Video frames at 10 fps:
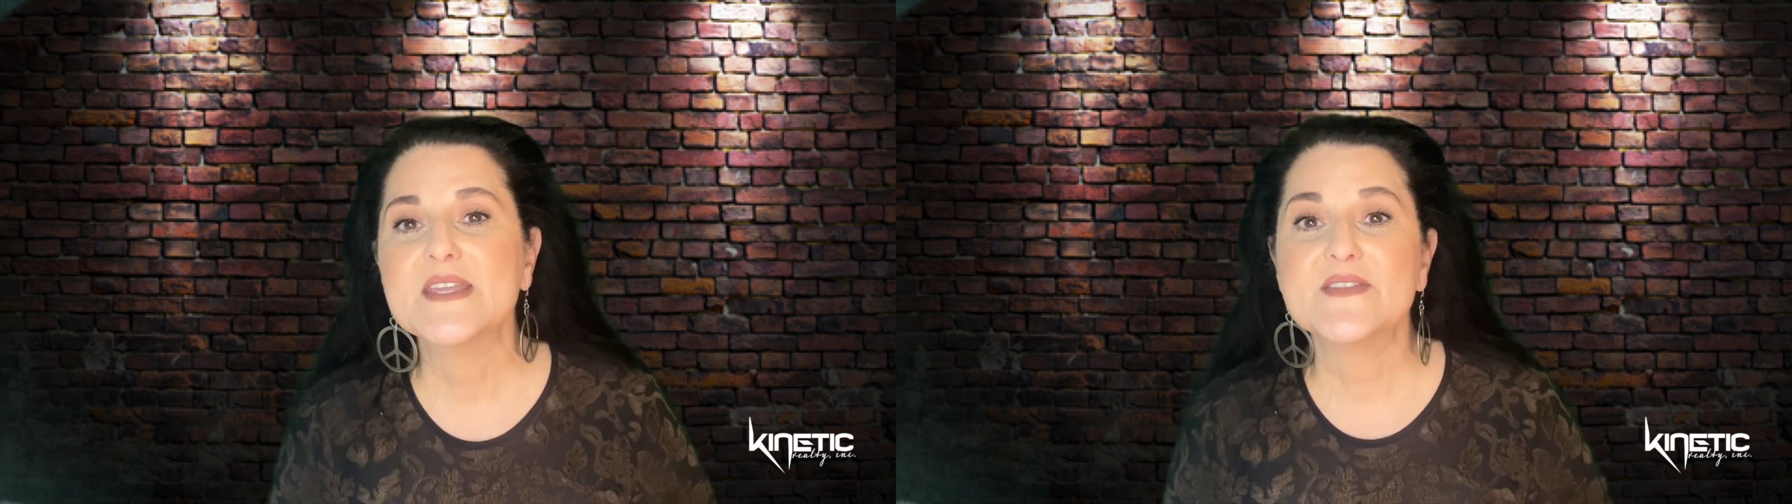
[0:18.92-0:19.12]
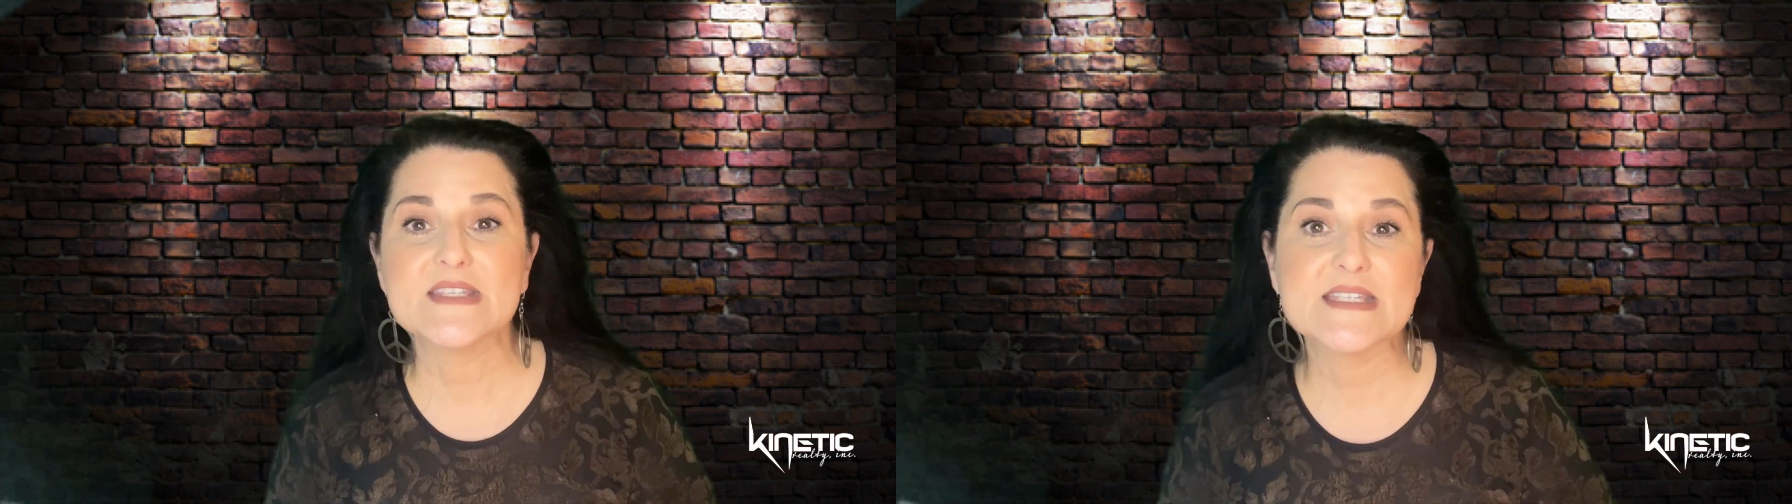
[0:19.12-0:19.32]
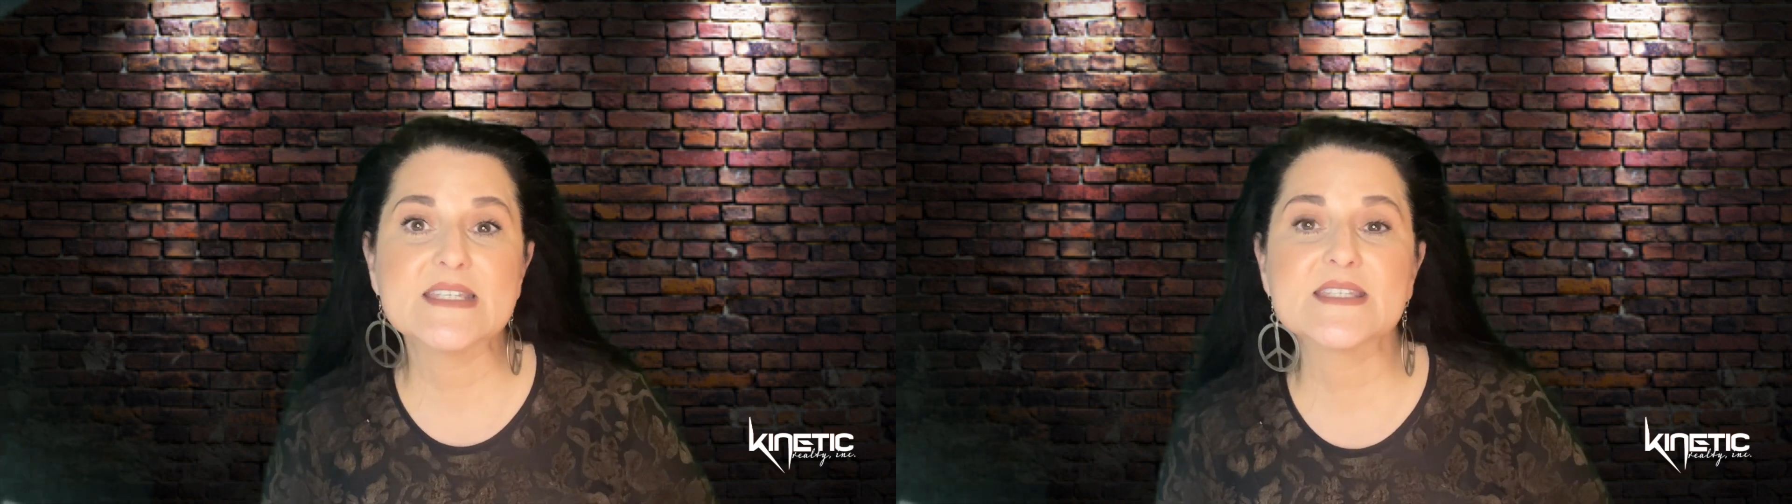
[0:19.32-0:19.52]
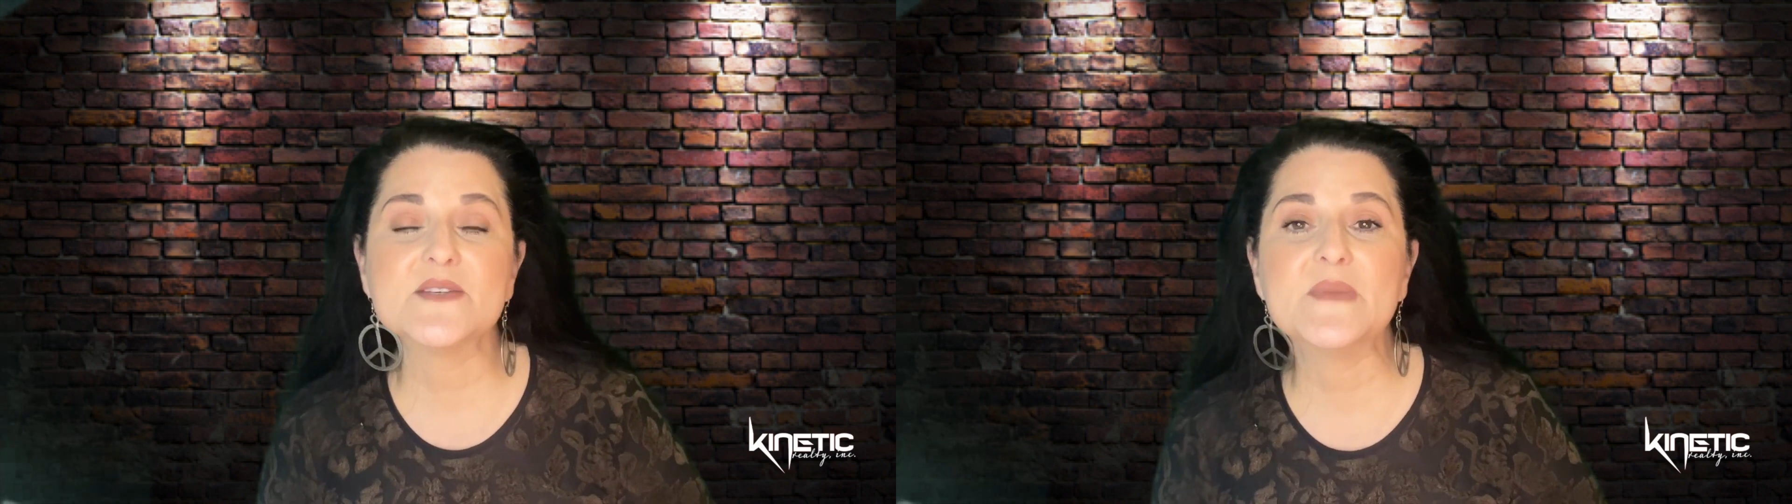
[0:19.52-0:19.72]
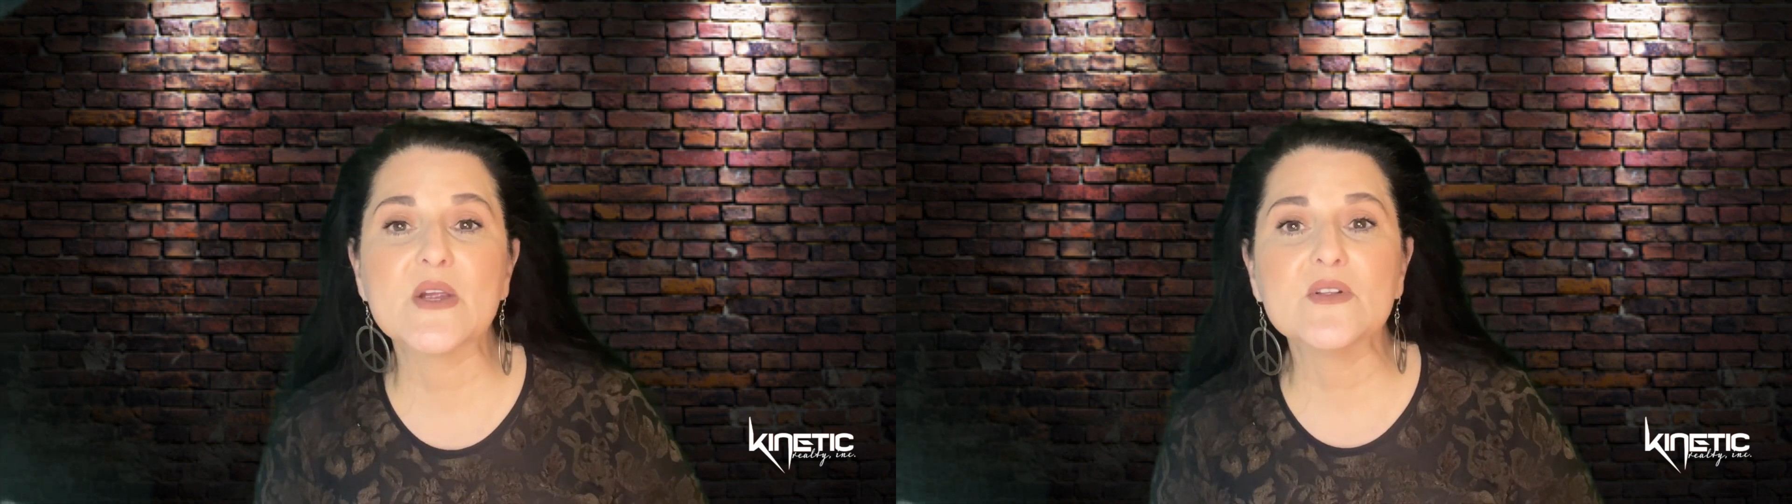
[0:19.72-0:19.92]
This is the
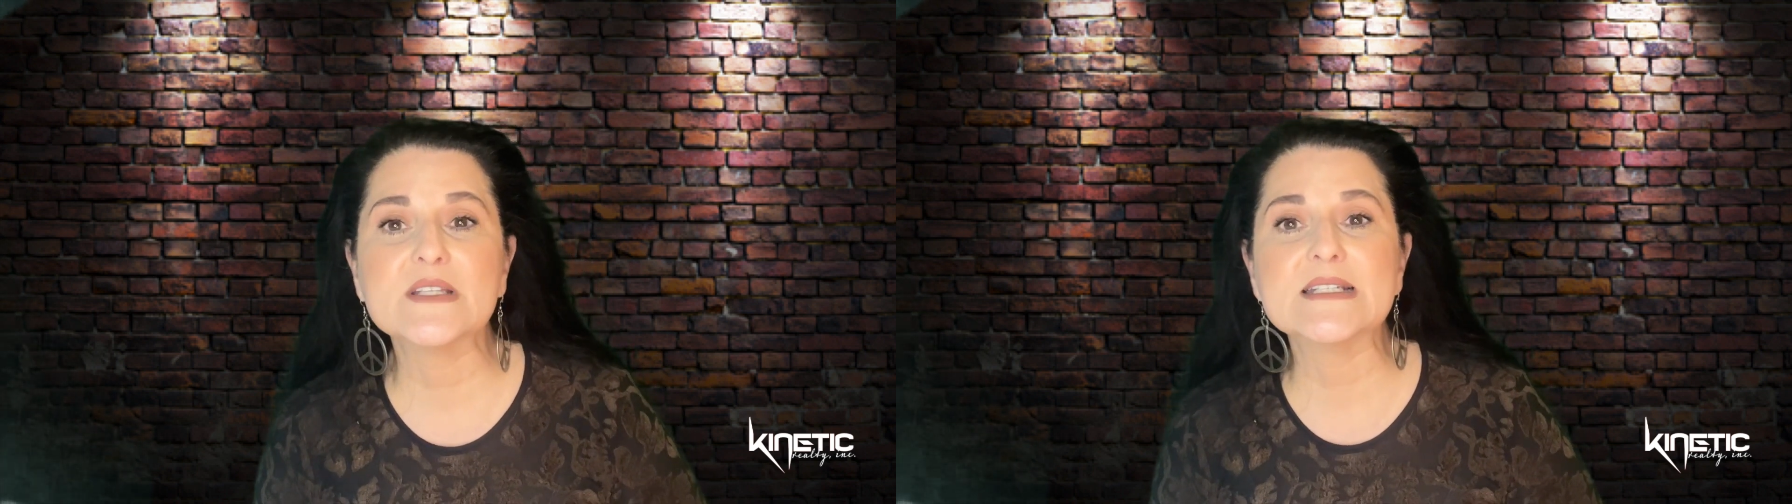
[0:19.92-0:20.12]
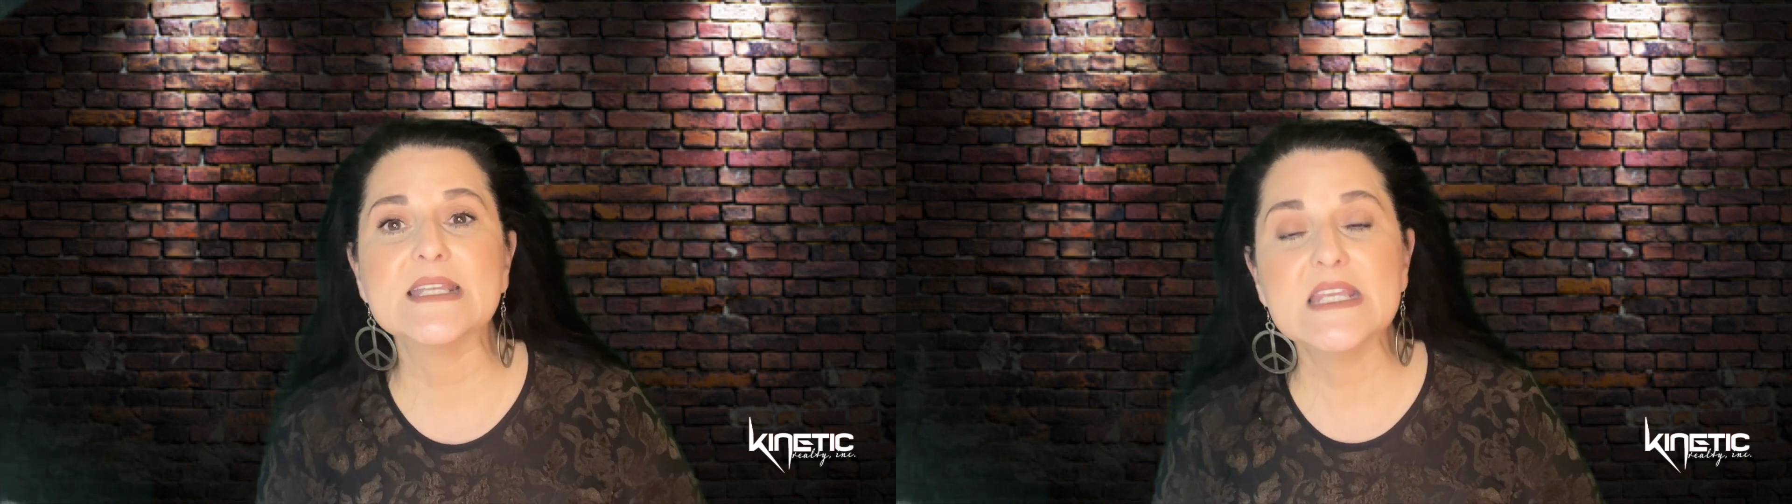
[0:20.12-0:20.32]
Maryland